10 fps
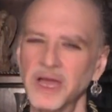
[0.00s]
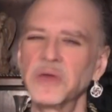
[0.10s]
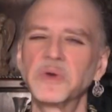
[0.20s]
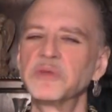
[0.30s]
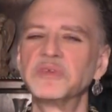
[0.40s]

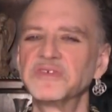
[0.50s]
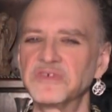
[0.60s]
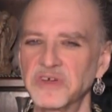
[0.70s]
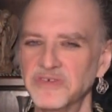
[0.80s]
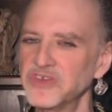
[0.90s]
I want to be
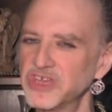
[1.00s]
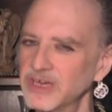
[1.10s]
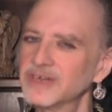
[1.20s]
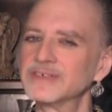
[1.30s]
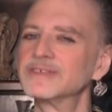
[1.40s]
forever
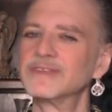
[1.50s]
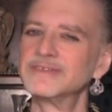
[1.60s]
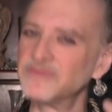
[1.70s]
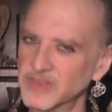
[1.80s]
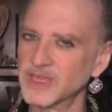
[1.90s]
young.
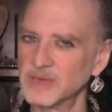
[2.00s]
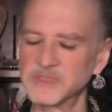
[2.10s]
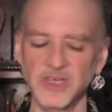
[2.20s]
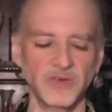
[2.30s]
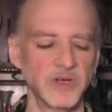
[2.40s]
If it
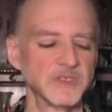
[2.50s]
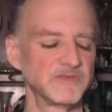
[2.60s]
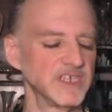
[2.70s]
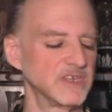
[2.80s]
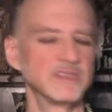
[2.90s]
keeps the crow's
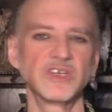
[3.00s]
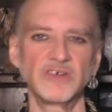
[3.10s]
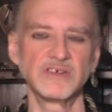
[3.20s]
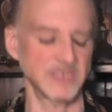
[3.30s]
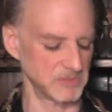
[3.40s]
feet on the
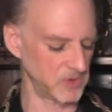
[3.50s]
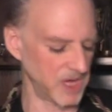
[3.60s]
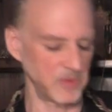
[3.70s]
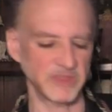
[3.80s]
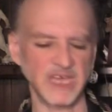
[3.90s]
crows, I'm
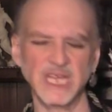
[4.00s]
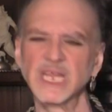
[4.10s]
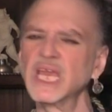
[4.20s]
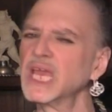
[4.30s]
okay with it.